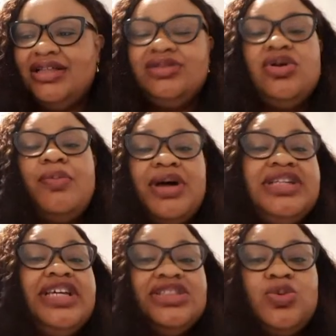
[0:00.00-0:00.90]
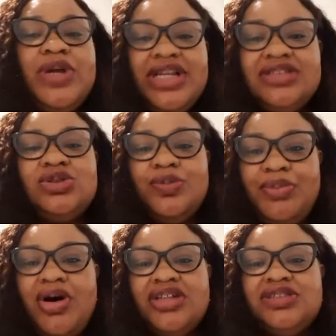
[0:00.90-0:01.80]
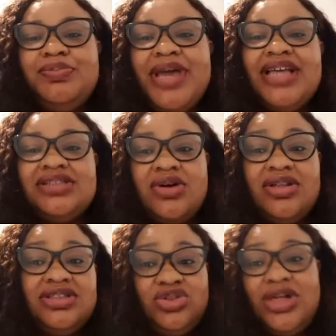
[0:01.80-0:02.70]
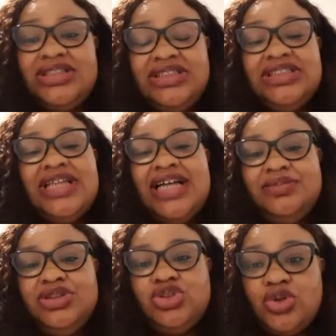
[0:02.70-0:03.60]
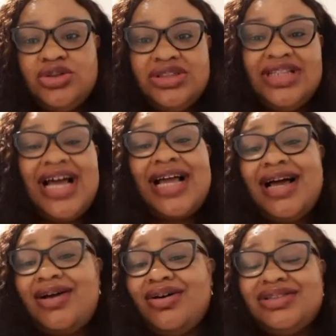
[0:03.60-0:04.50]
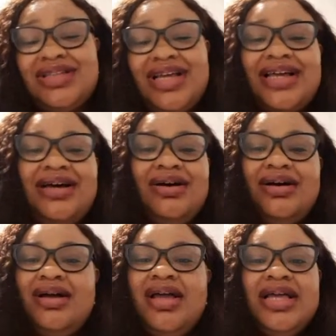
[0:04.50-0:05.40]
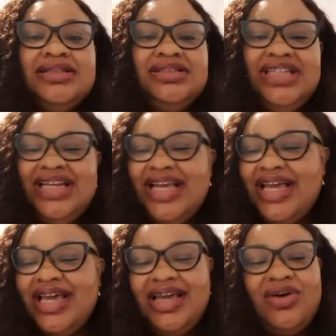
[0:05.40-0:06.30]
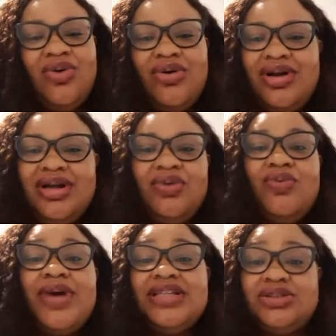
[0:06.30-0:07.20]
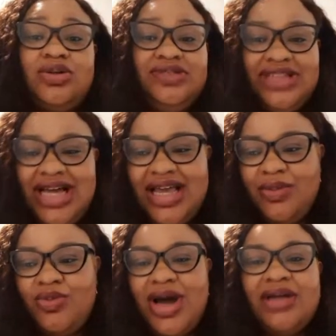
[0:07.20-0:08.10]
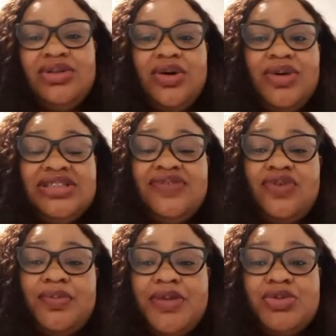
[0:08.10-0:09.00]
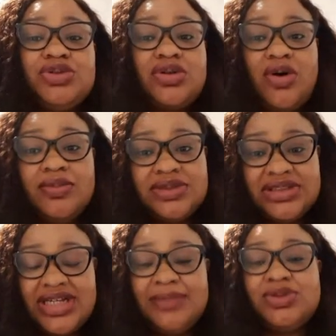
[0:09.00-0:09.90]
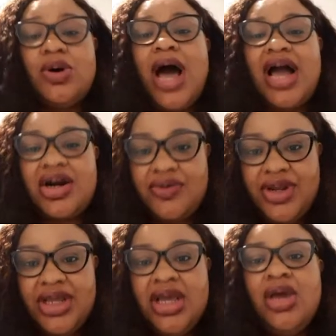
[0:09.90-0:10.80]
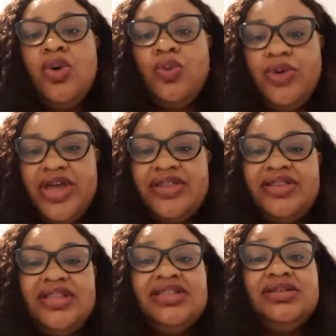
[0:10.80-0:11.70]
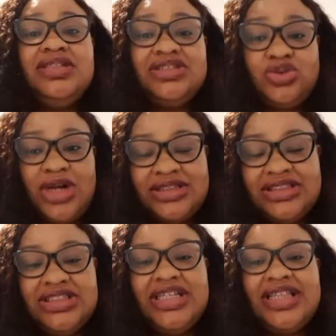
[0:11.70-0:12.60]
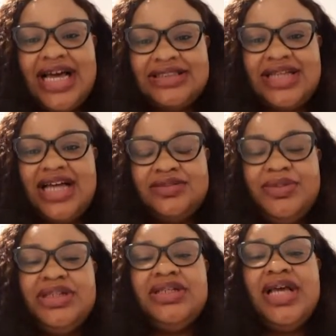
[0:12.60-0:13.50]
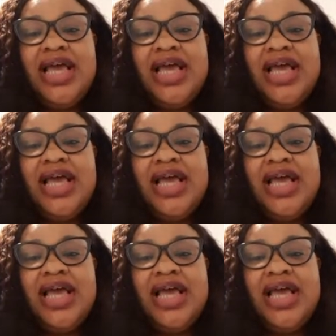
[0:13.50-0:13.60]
nobody is willing to budge based on the strategy that we chose. So that can cause like a delay or waste of time while we are waiting for people to come to terms or agree with the strategy that has been